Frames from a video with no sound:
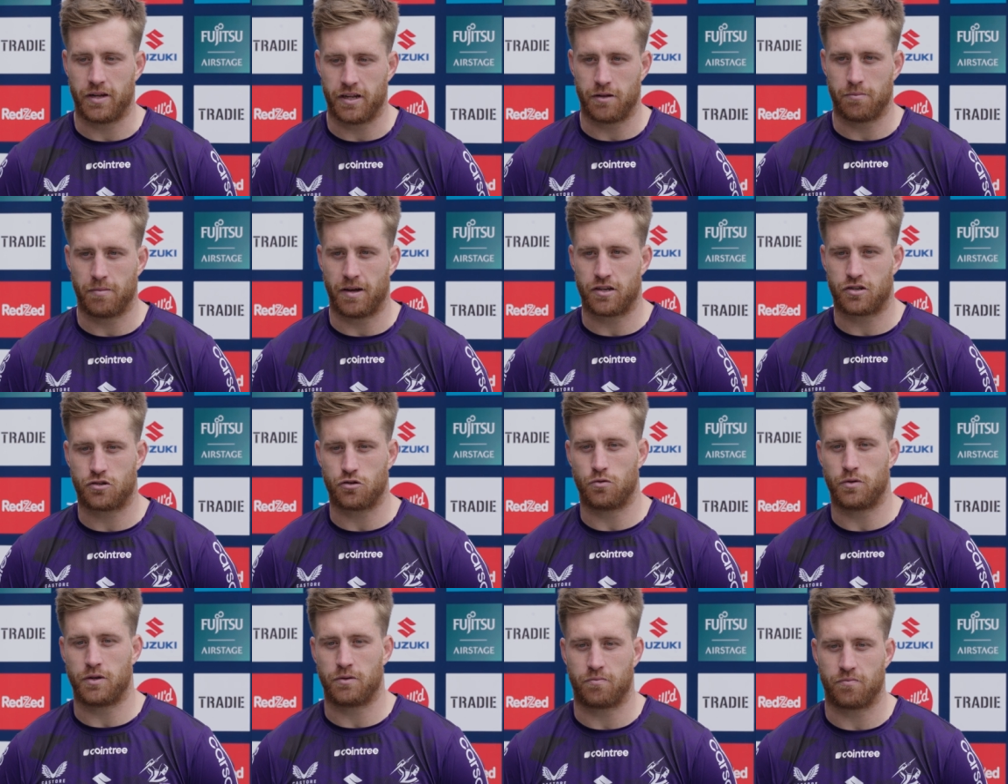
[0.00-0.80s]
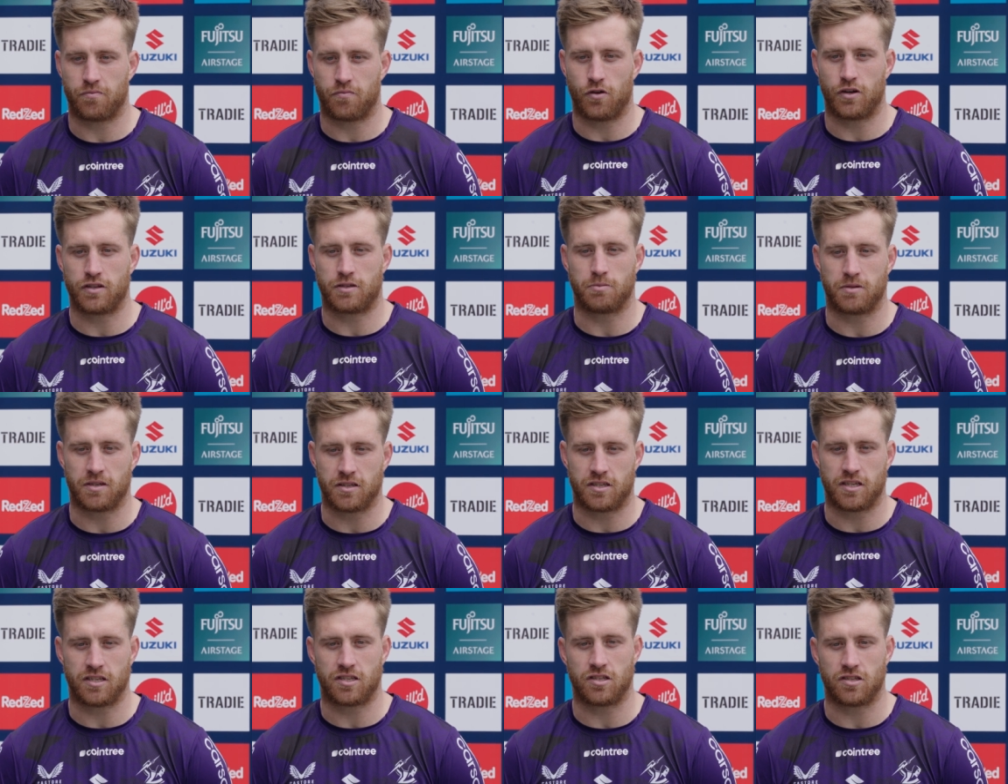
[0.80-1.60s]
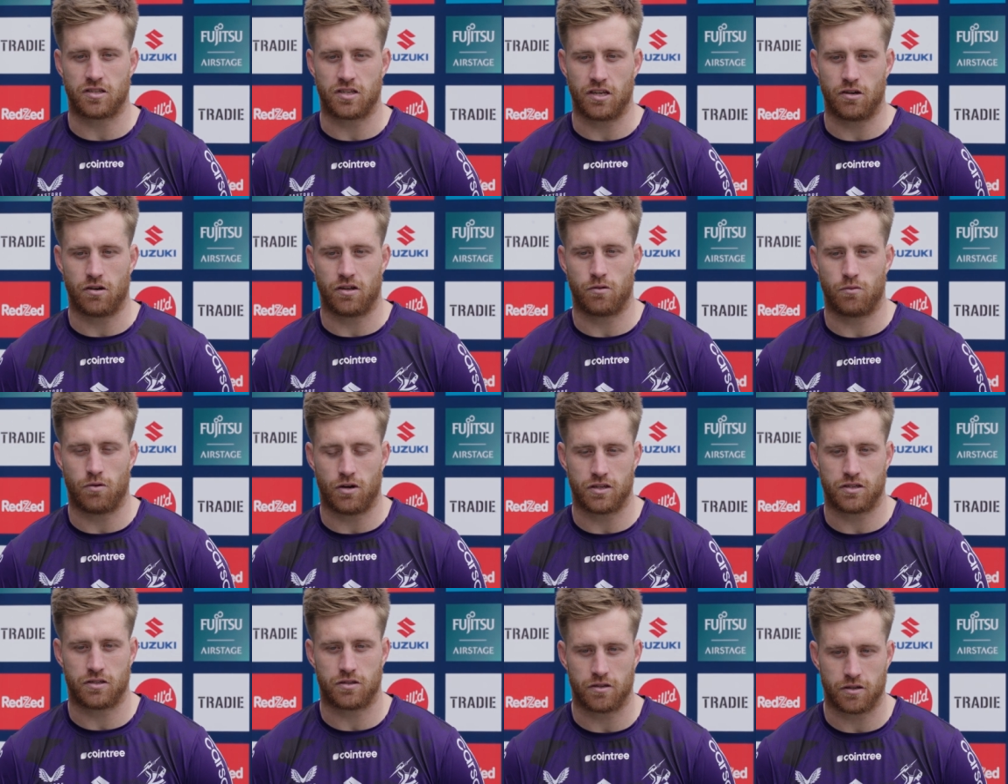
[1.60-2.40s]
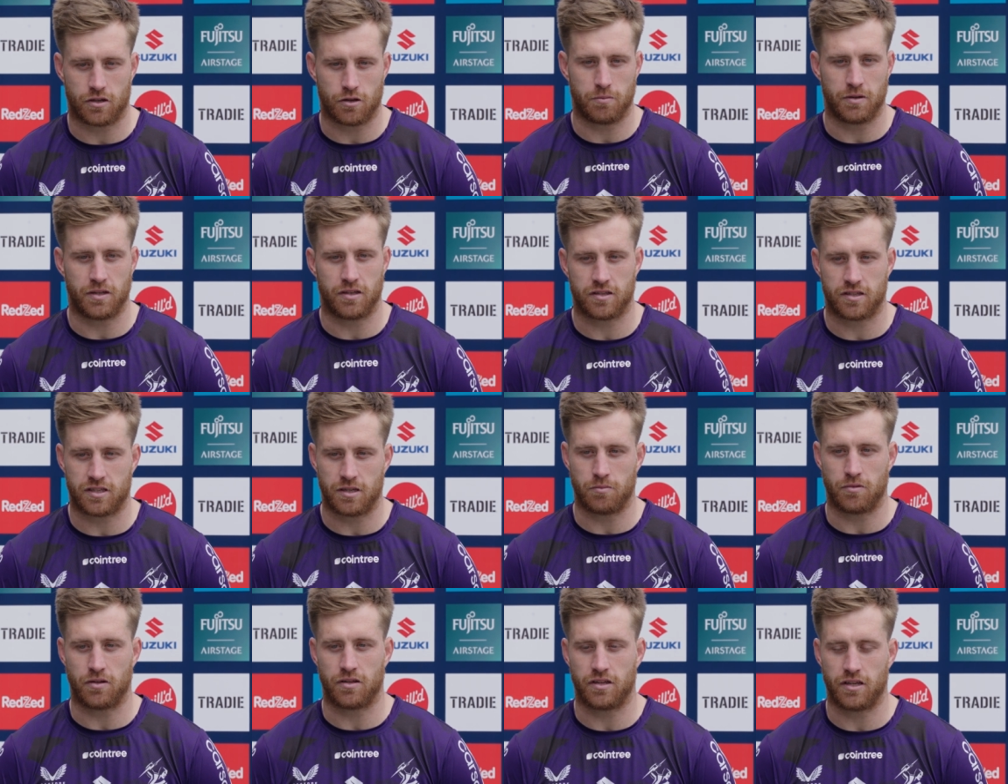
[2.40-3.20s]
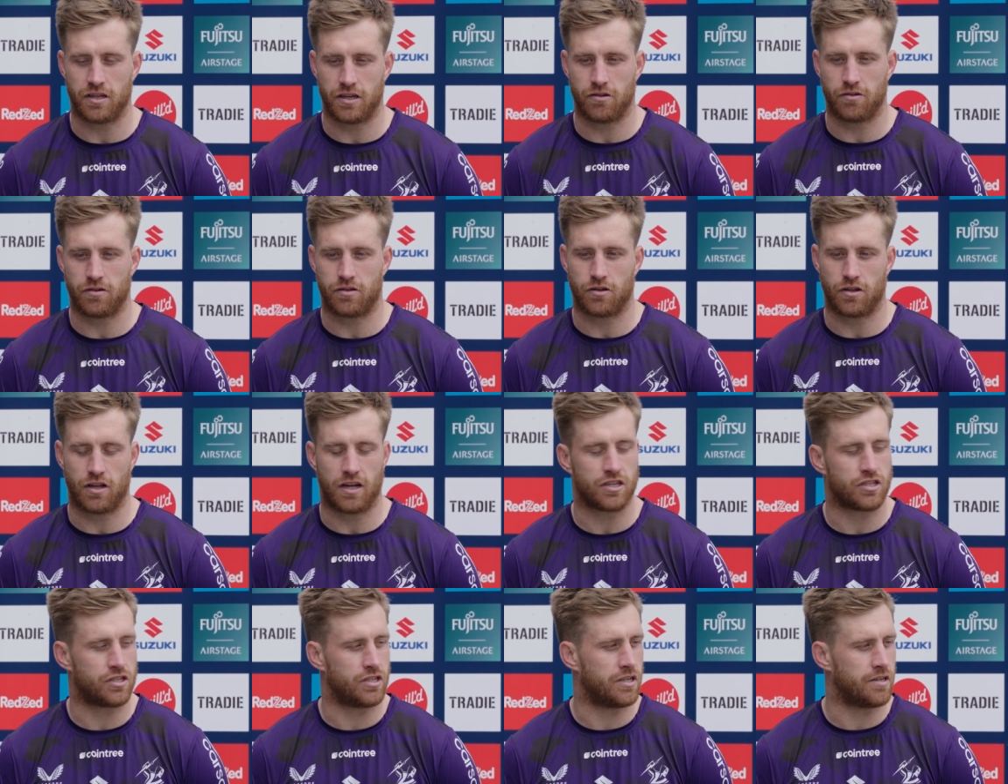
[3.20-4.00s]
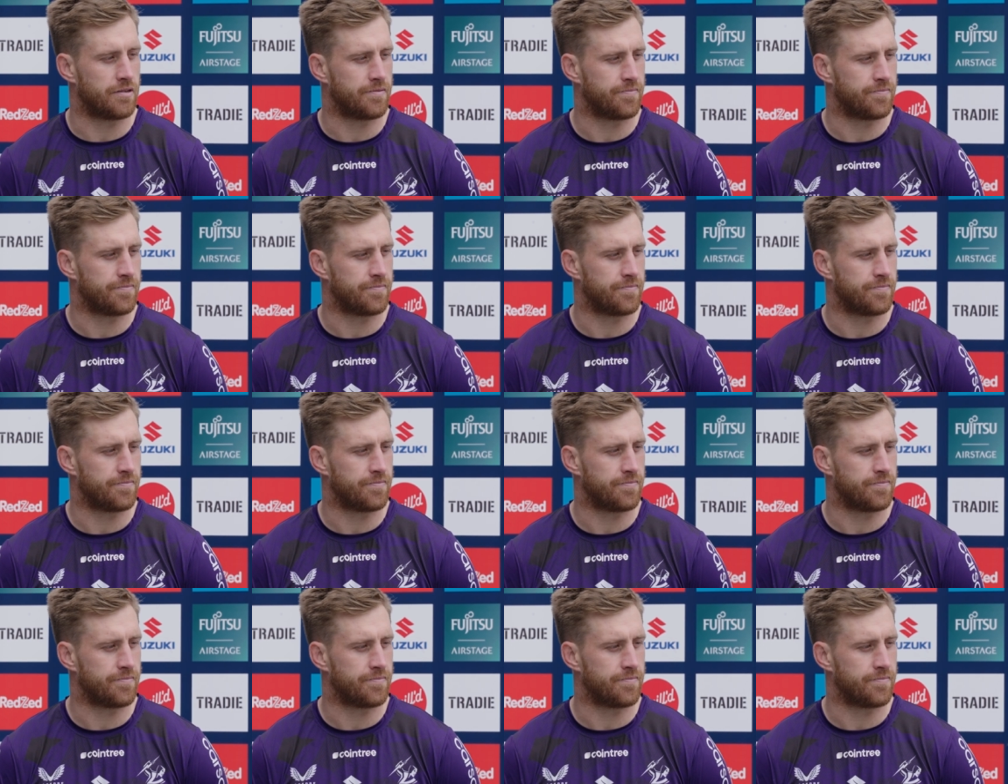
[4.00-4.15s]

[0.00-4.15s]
need to make sure we find some consistency. Otherwise, it could be the similar year to last year.